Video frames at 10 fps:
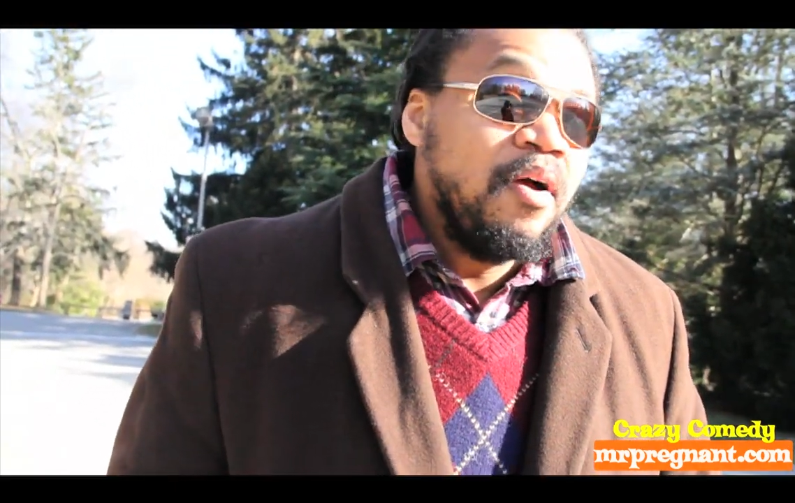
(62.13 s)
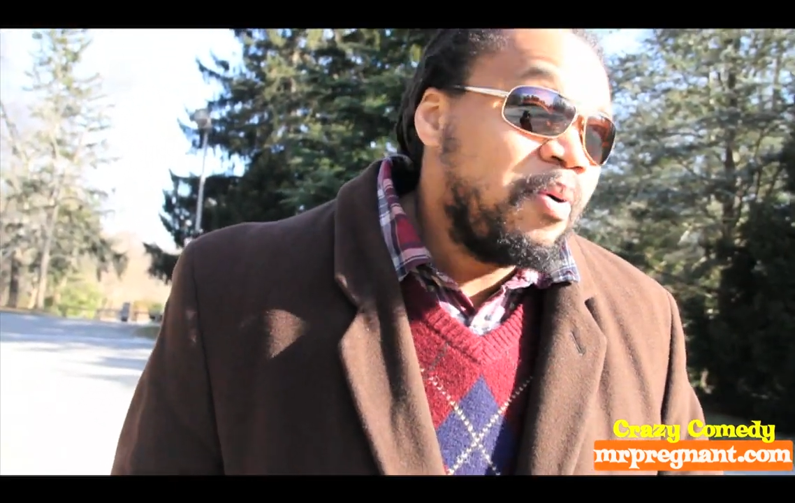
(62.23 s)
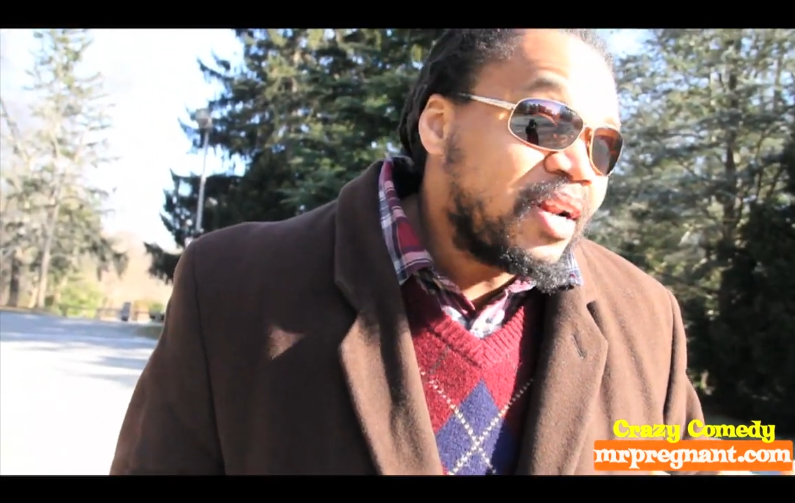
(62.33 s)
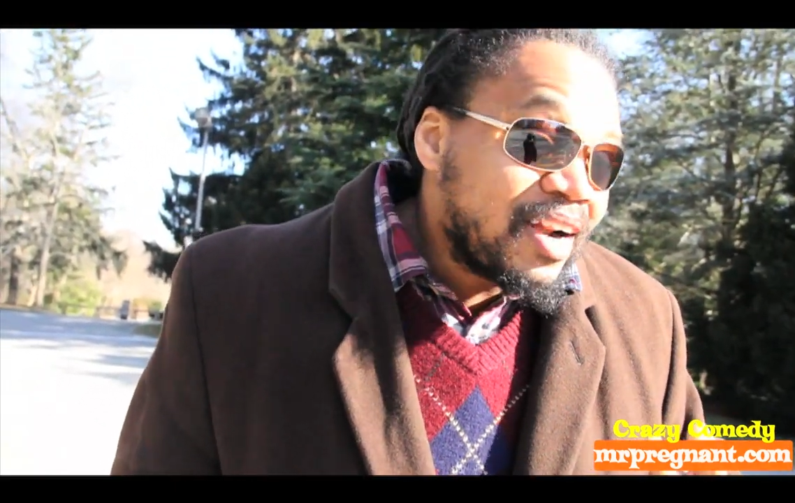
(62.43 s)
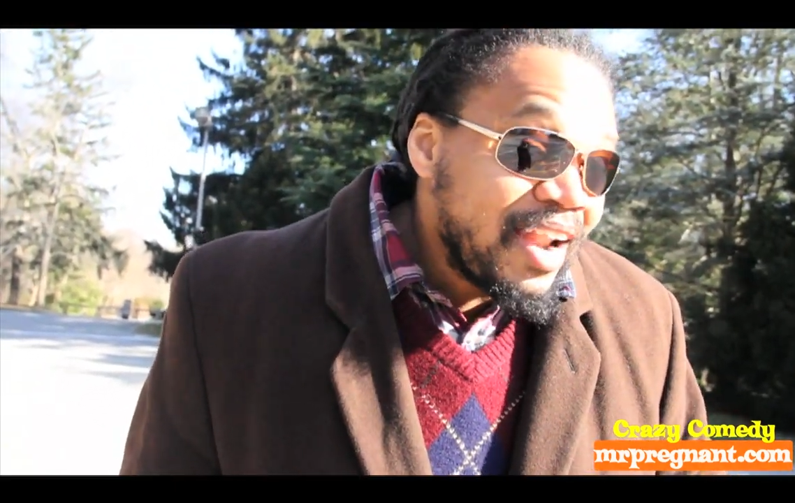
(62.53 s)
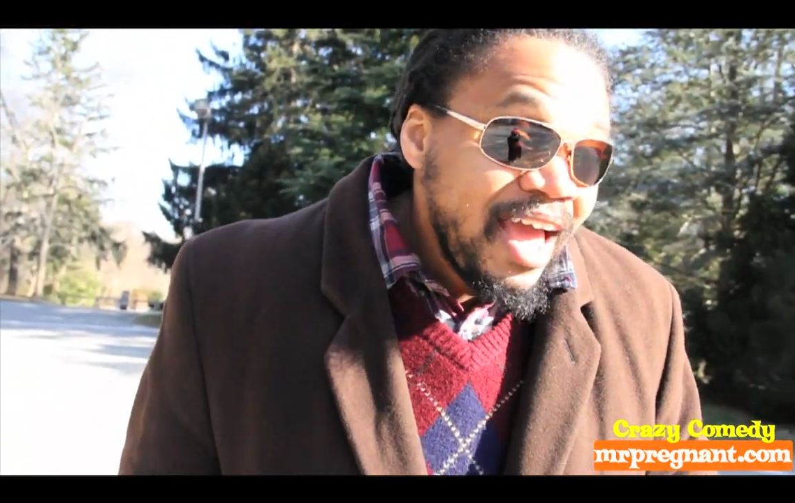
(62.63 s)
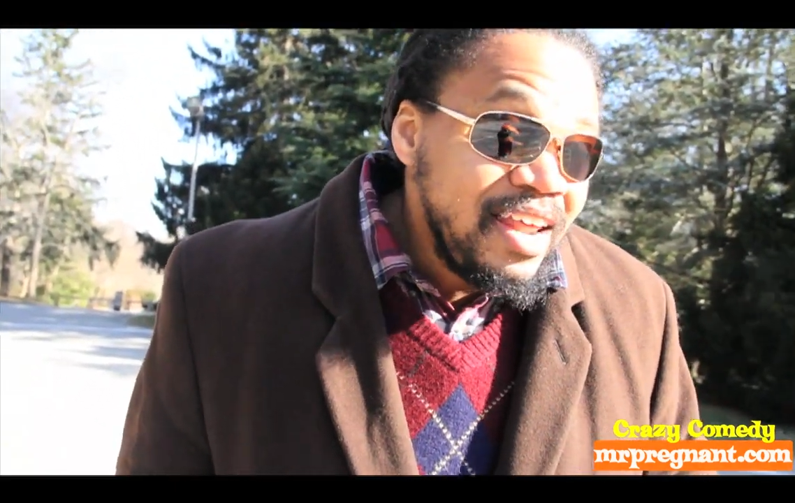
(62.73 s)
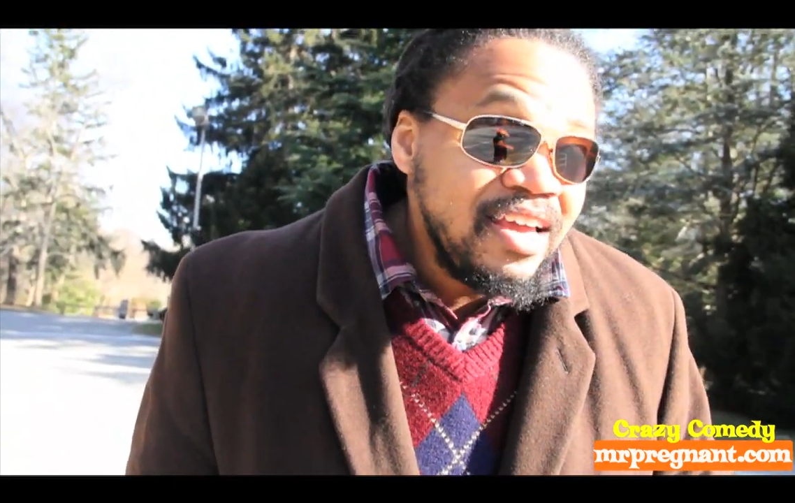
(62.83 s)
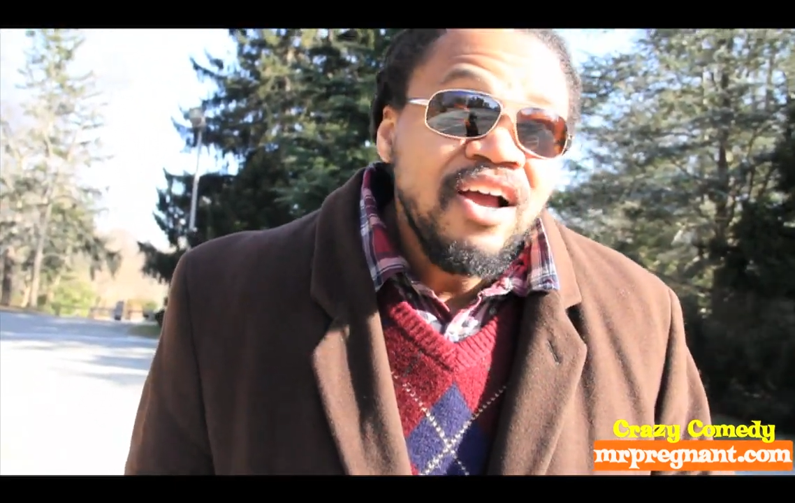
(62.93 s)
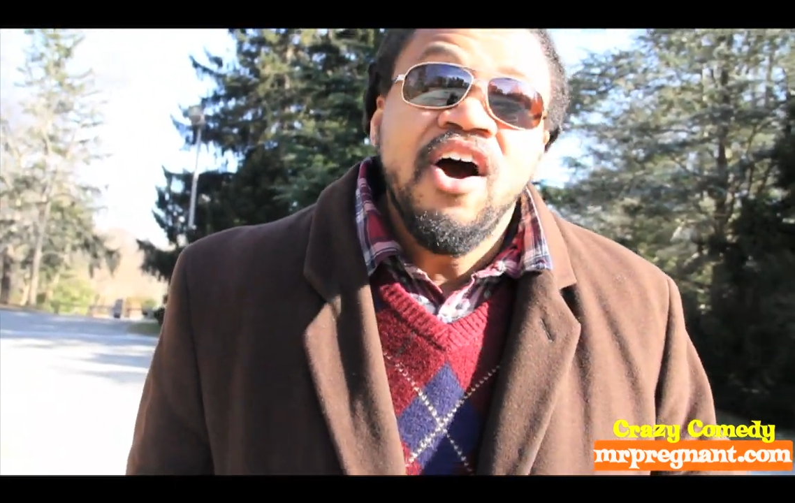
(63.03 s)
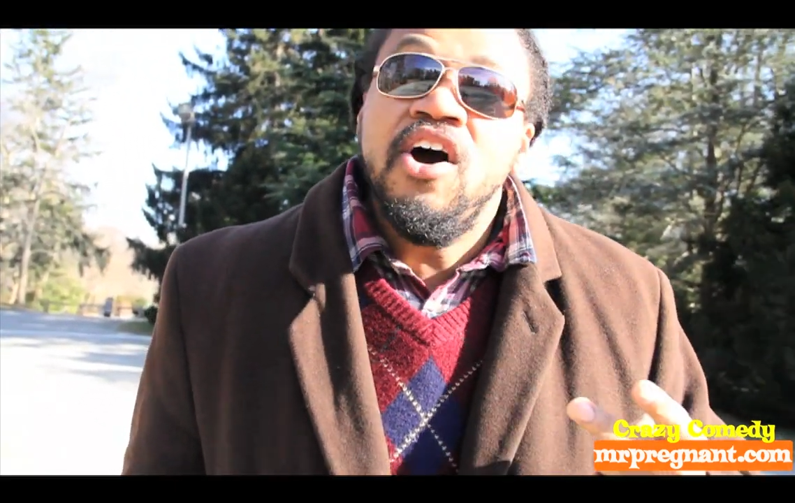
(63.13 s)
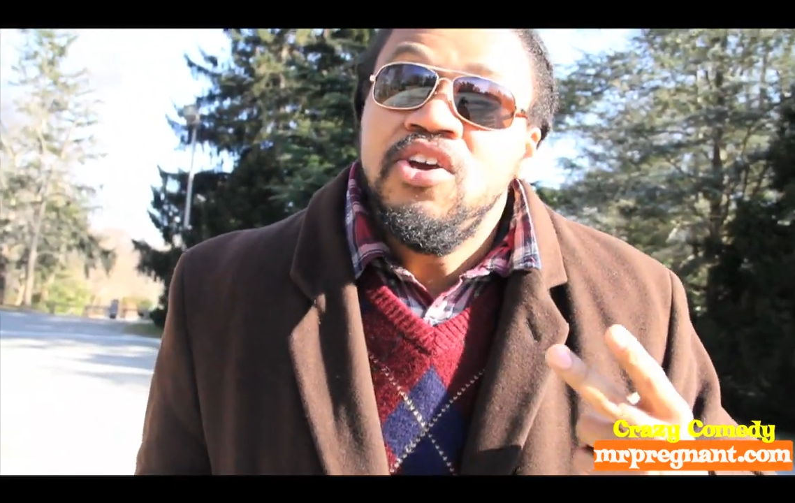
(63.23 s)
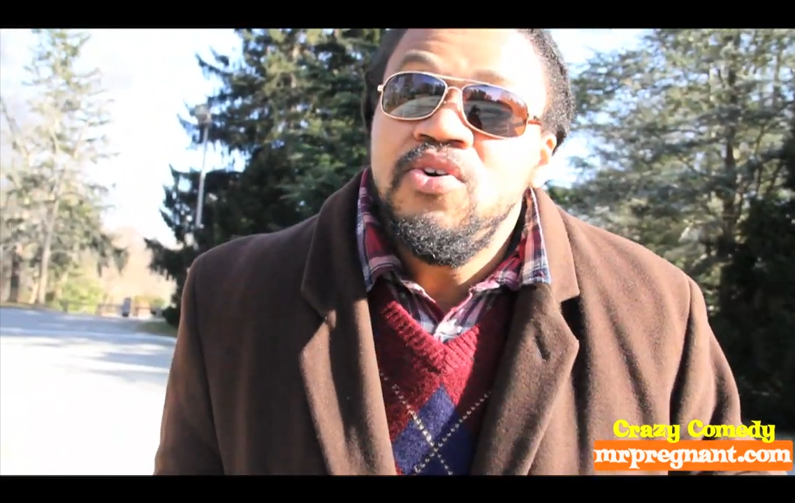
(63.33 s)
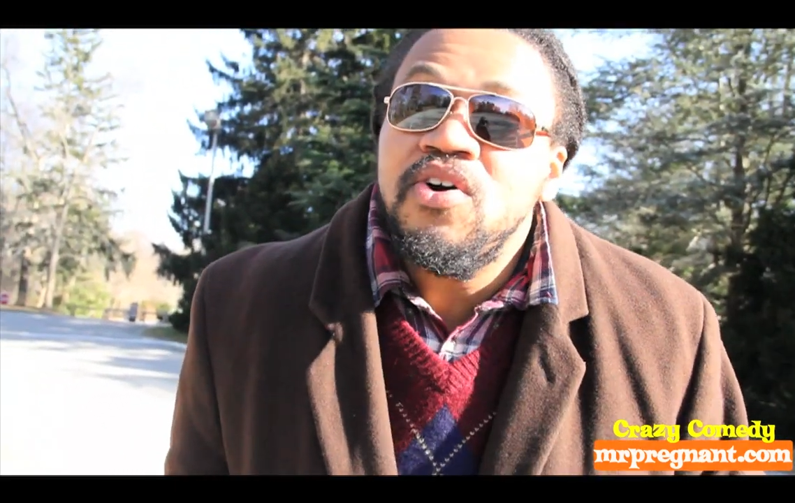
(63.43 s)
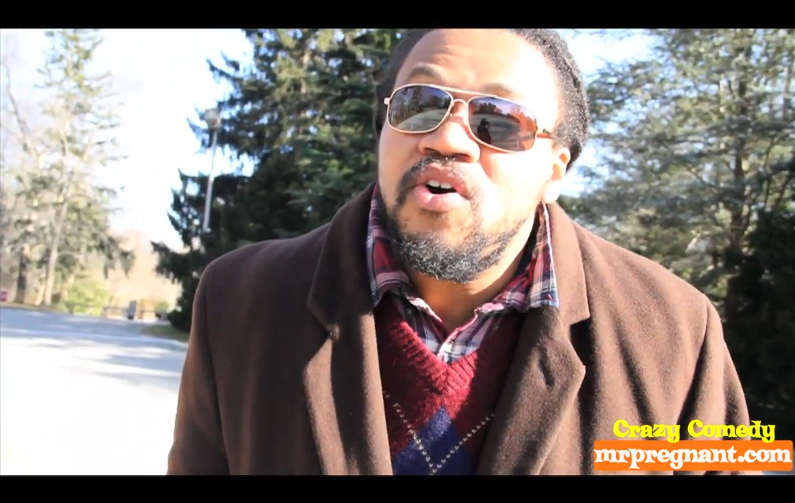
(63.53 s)
But clearly a
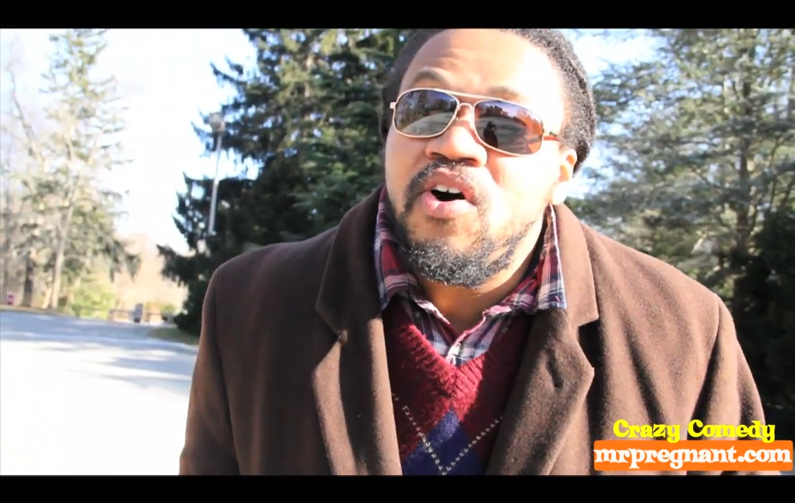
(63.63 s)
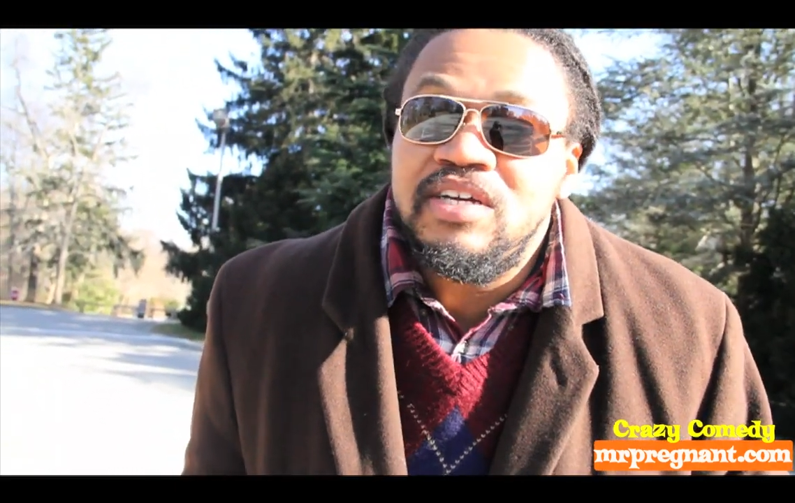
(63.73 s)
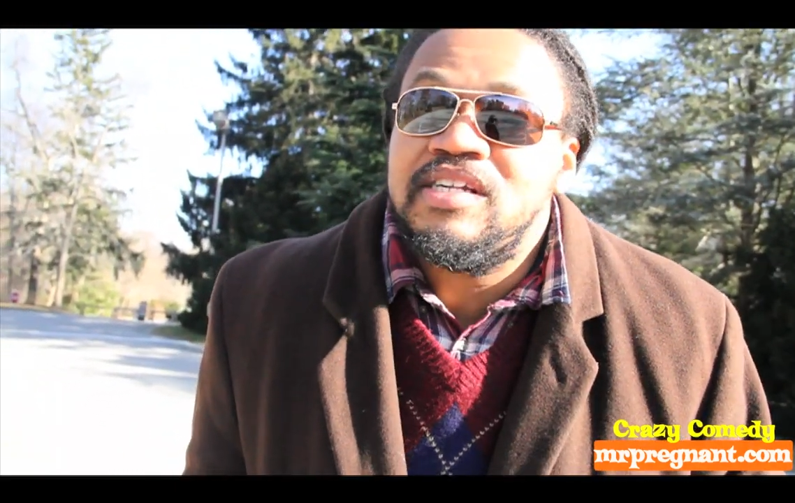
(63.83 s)
unicorn is